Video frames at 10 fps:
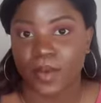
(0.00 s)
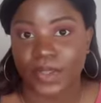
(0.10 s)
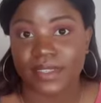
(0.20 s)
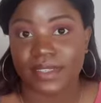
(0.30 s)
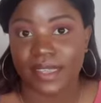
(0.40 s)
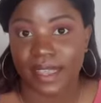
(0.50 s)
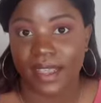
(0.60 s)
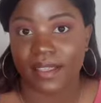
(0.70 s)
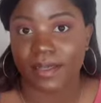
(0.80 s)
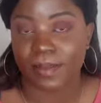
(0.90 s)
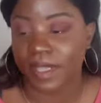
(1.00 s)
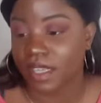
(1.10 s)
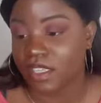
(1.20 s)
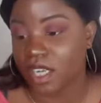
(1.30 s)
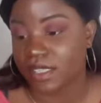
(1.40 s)
I'm going to take the
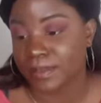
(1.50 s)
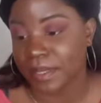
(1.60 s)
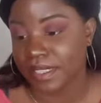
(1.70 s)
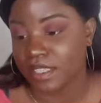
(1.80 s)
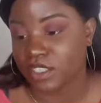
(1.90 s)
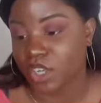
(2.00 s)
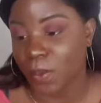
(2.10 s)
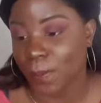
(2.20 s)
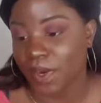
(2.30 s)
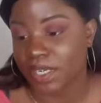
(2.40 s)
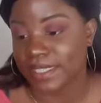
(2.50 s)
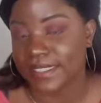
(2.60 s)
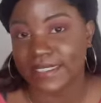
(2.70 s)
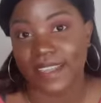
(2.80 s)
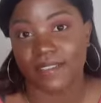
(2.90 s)
BH Cosmetics number
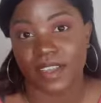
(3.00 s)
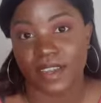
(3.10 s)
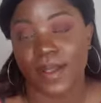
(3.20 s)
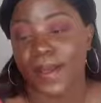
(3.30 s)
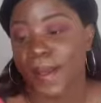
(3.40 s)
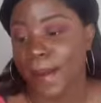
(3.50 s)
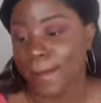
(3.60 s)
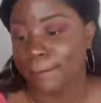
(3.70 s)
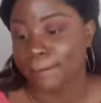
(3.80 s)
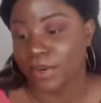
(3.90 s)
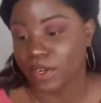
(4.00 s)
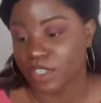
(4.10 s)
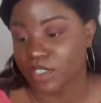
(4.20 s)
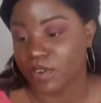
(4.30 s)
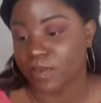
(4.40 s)
7
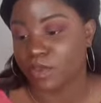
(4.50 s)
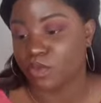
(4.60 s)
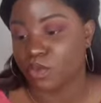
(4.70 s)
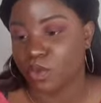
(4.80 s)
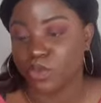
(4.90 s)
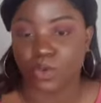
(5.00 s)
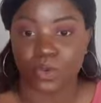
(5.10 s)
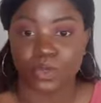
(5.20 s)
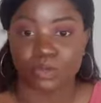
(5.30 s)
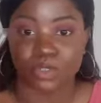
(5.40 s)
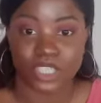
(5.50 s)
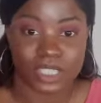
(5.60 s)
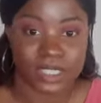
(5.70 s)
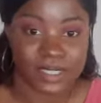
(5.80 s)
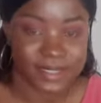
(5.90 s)
brush from the rose gold
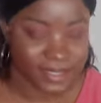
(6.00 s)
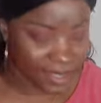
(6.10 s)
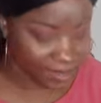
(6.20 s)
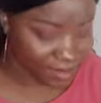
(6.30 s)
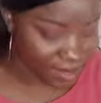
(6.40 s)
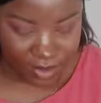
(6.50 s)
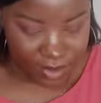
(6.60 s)
brush set.